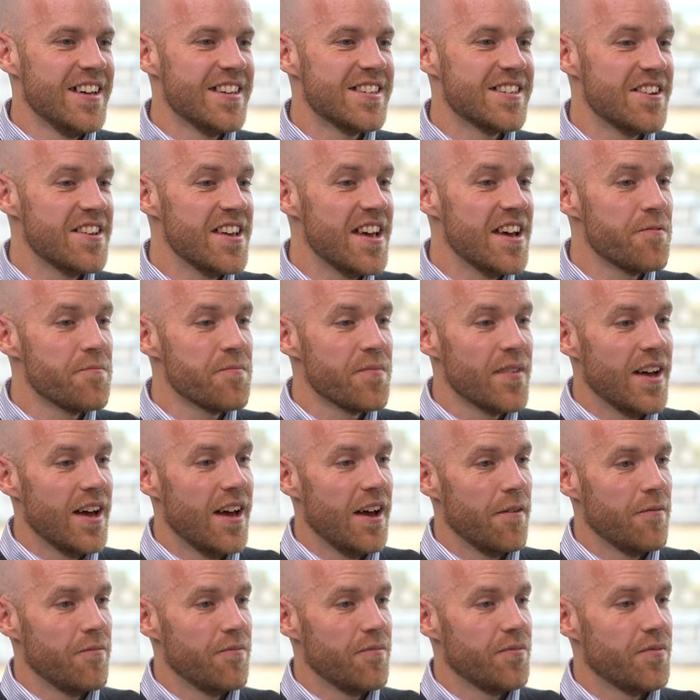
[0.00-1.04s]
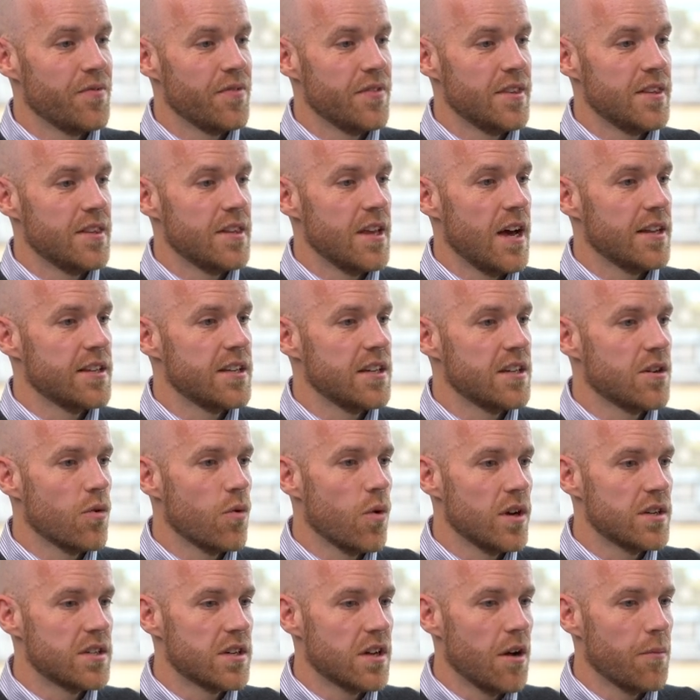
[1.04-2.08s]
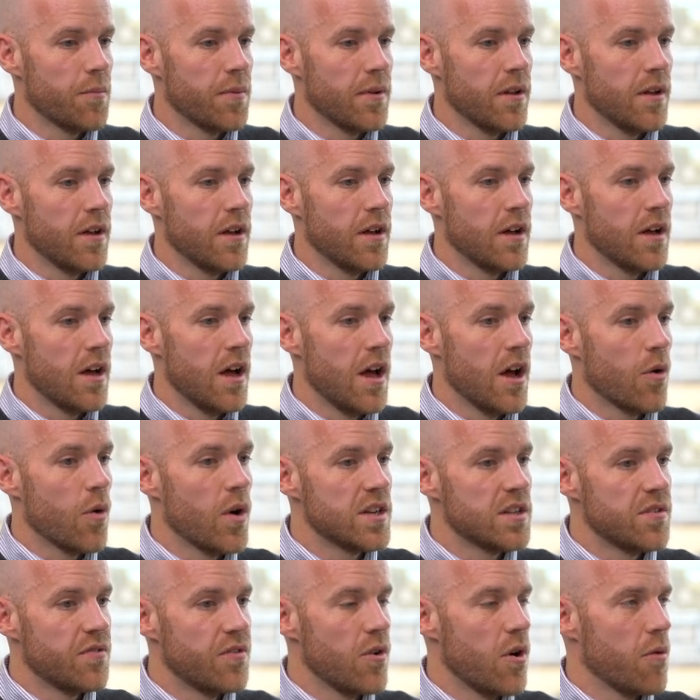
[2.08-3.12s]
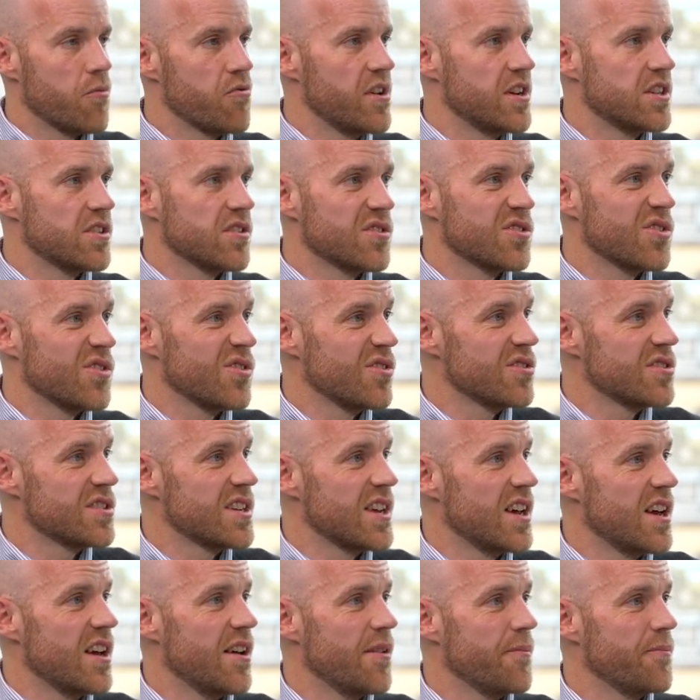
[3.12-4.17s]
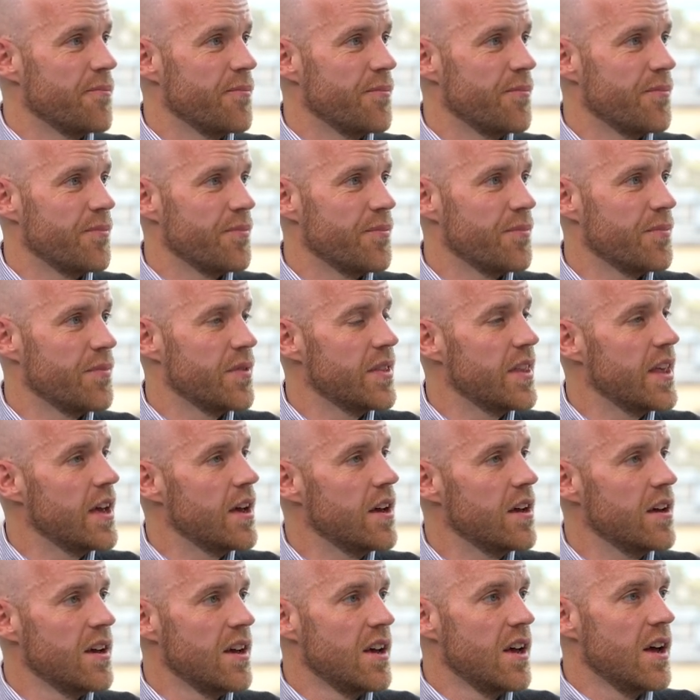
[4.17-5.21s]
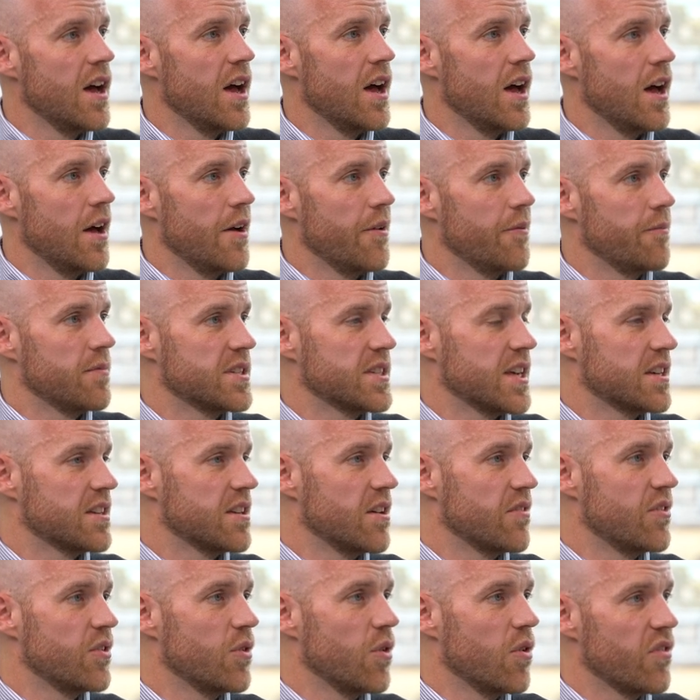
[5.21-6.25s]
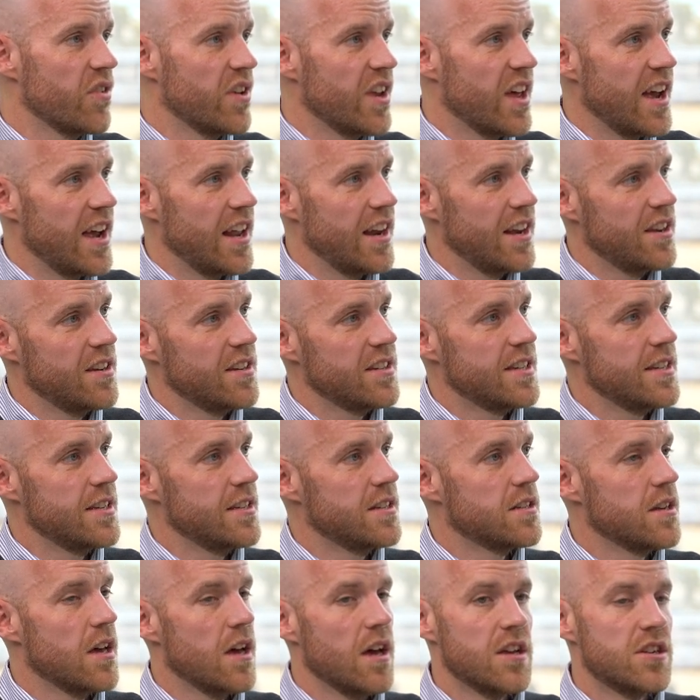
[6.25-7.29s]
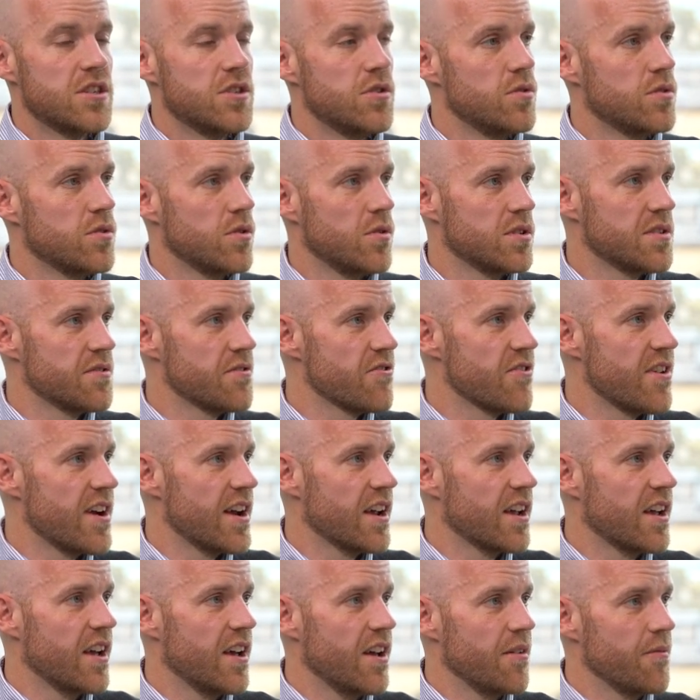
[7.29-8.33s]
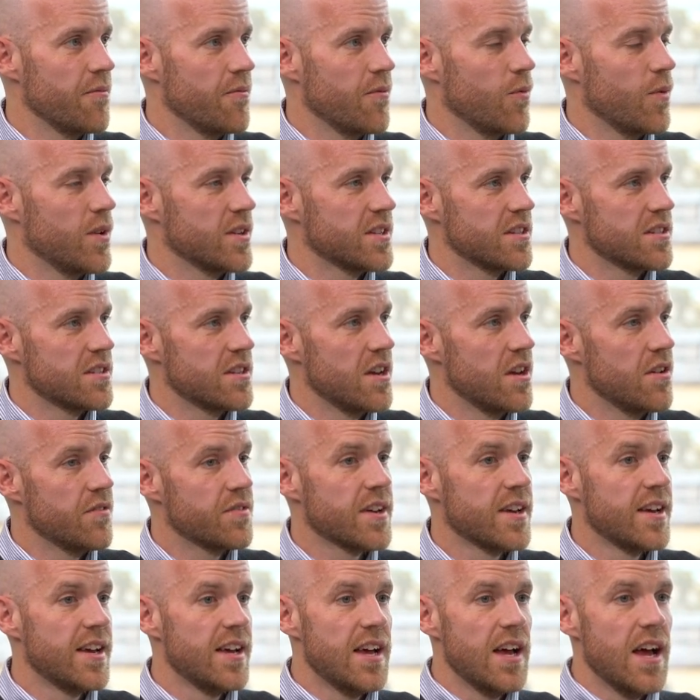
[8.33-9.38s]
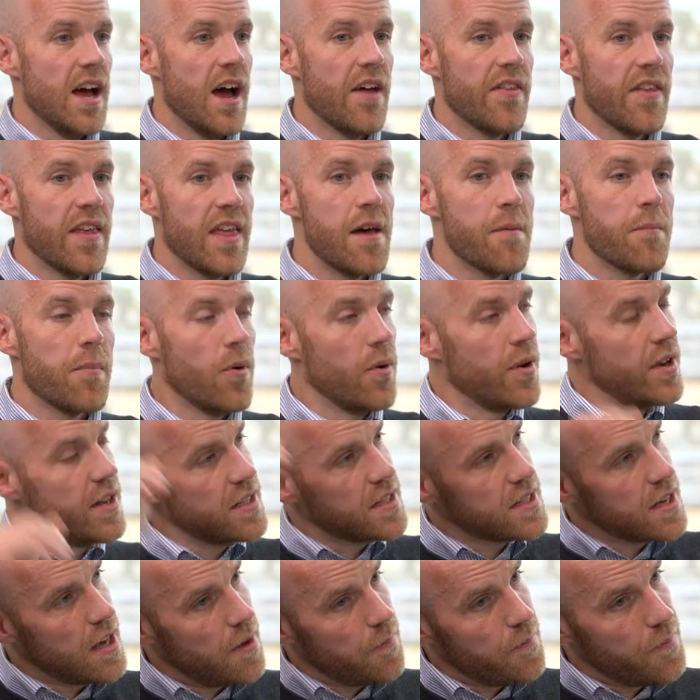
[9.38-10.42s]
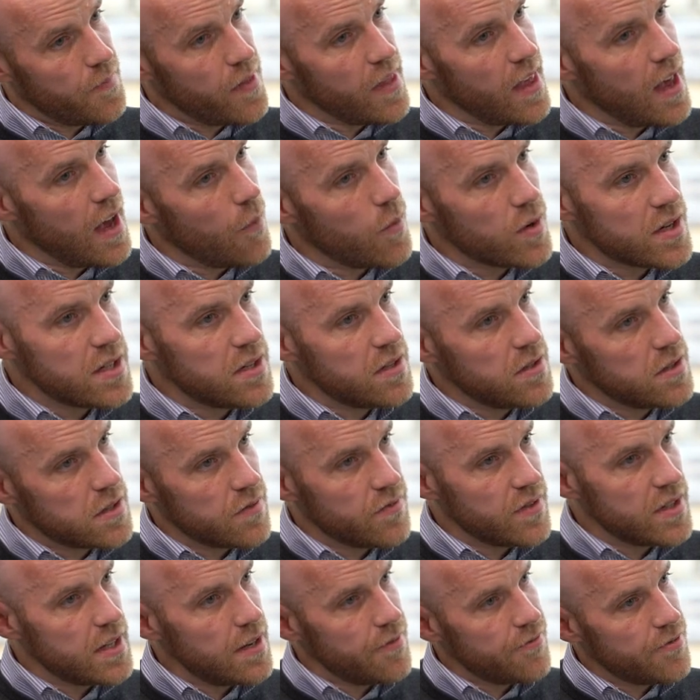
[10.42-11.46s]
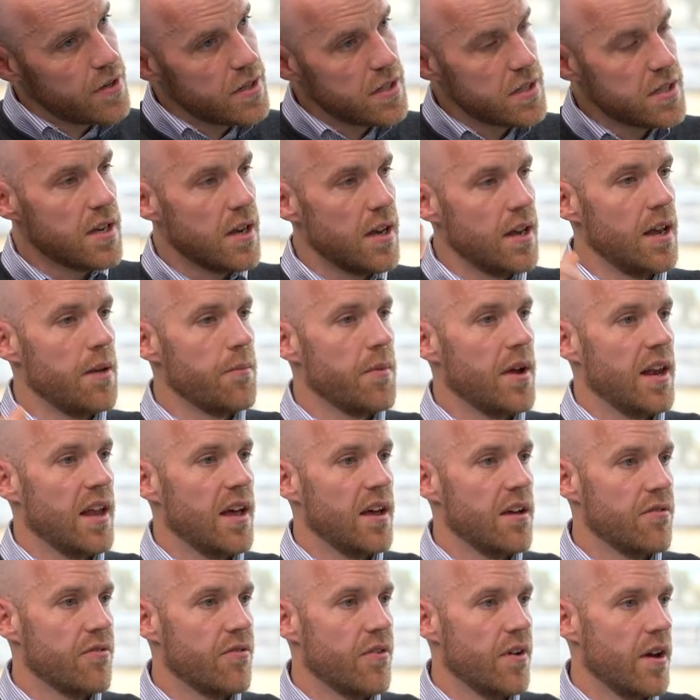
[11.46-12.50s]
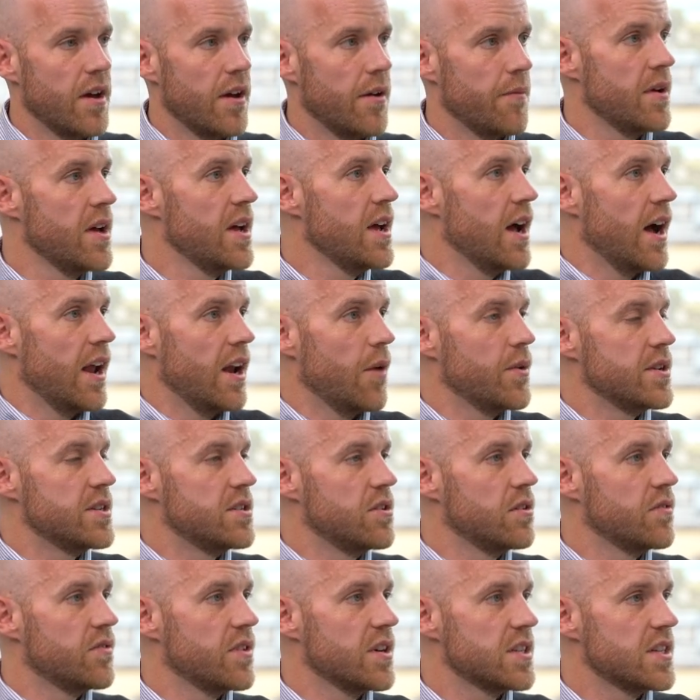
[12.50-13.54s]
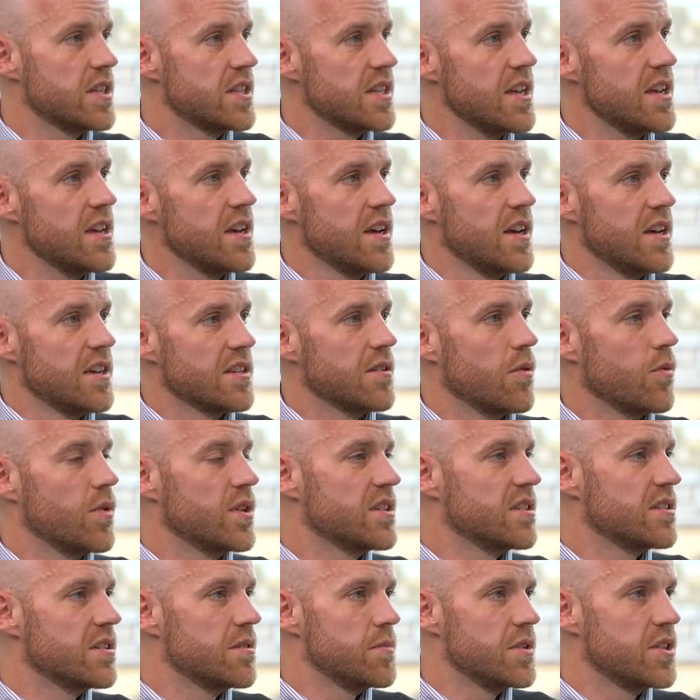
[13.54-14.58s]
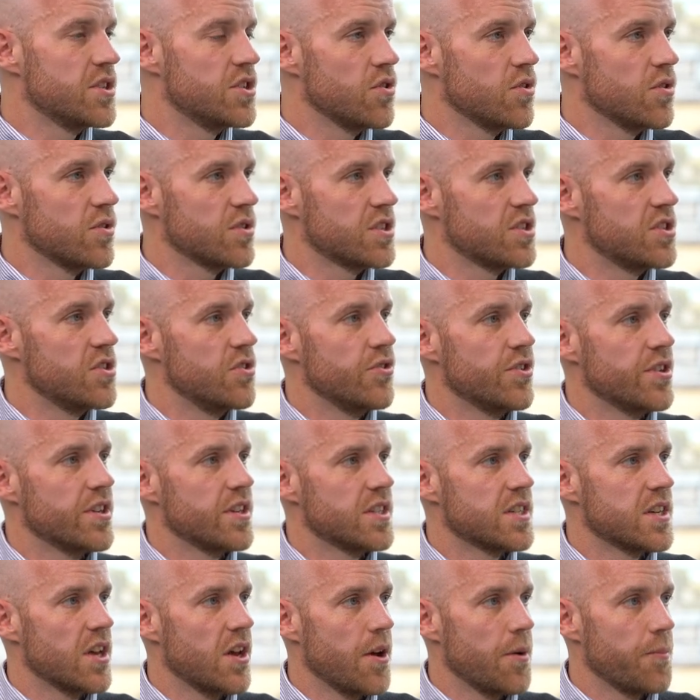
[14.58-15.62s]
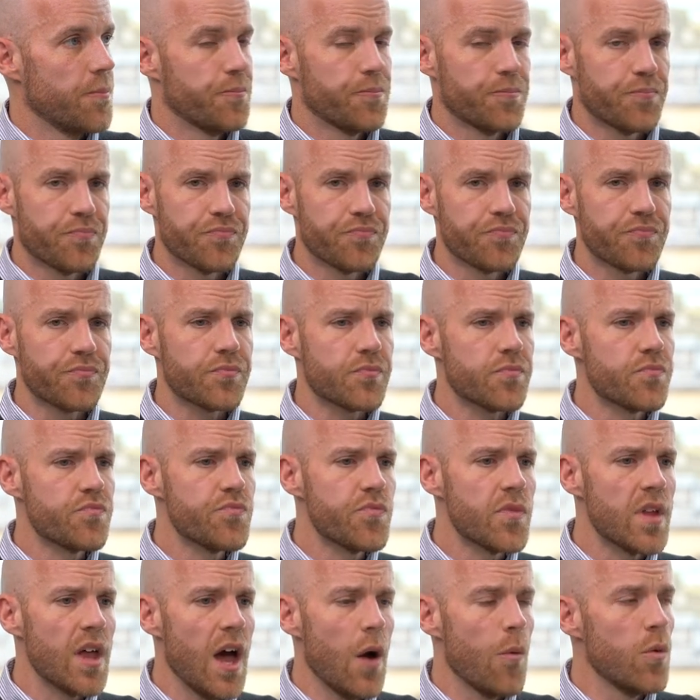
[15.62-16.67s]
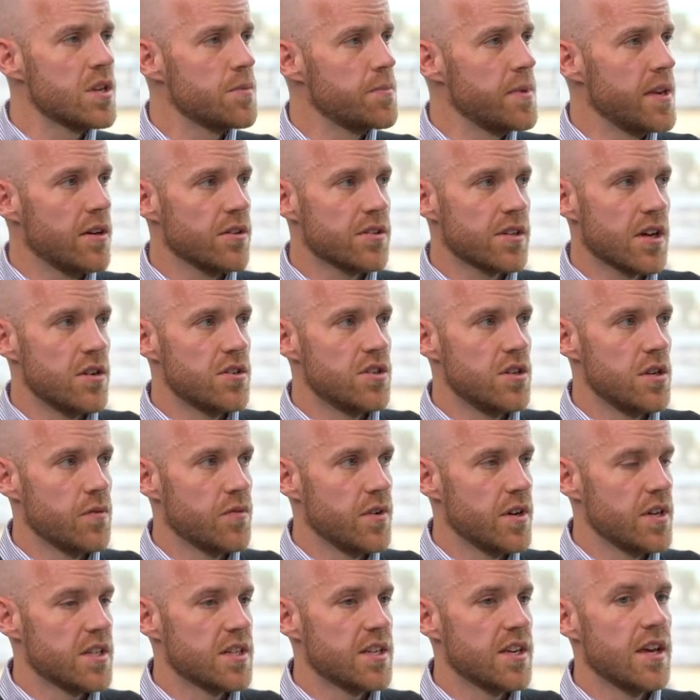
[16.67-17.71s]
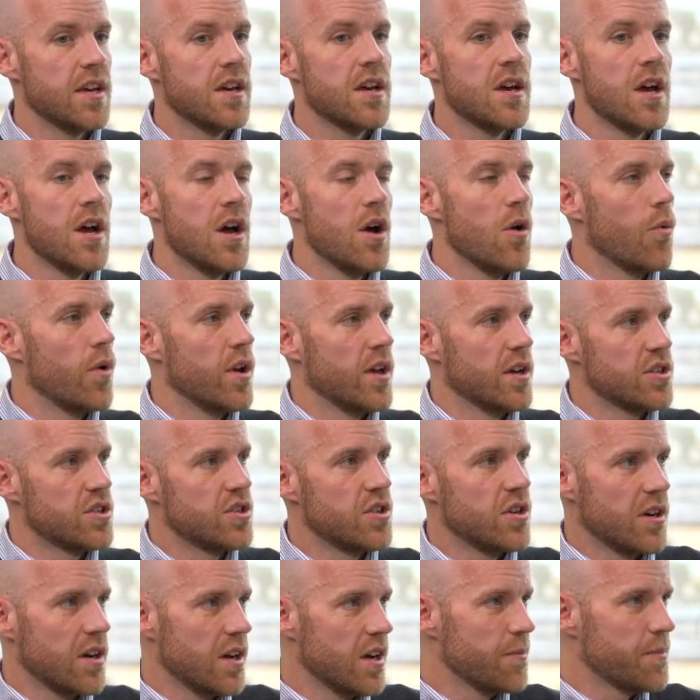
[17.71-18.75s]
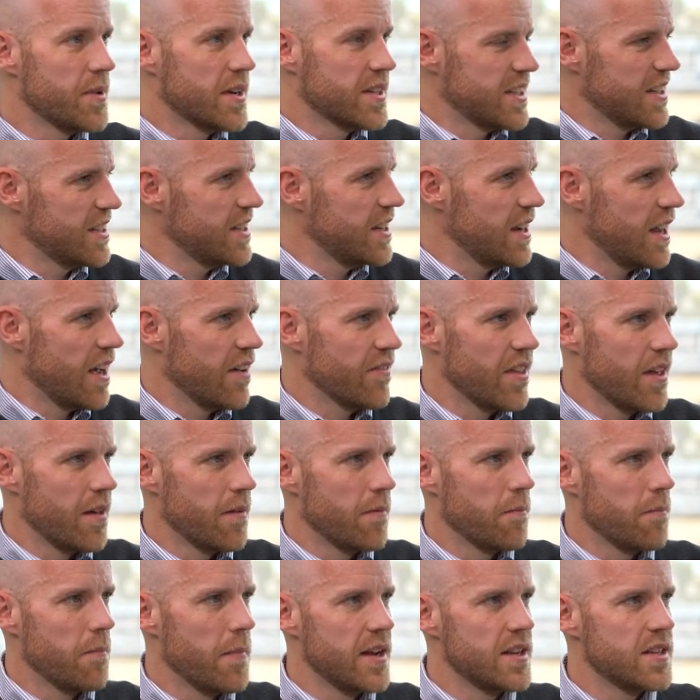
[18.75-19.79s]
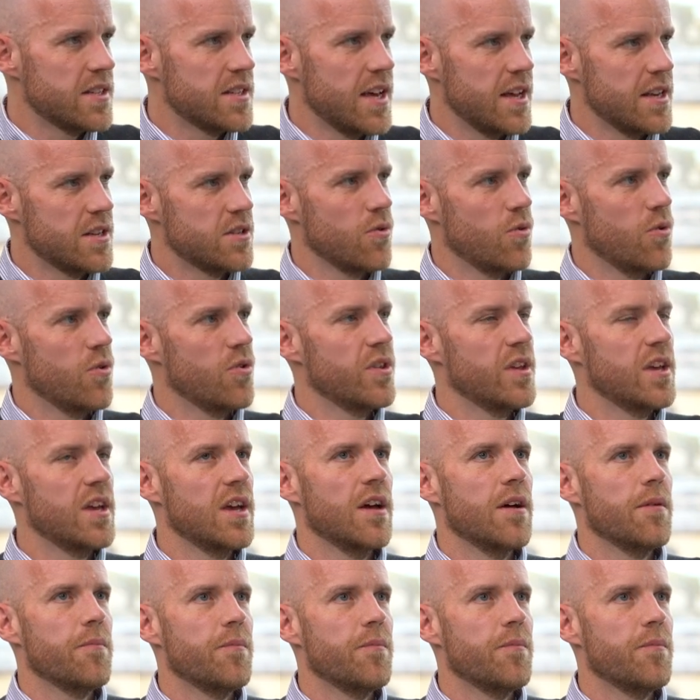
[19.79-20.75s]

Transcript: So, yeah, I did quite a few operational tours there. Started off in Northern Ireland, did two tours of Iraq whilst I served. And at that point, then I wanted to do something different in my life. And I went to university. So I went as a mature student. I wouldn't have been able to go to university when I was younger because I didn't have that mindset or the,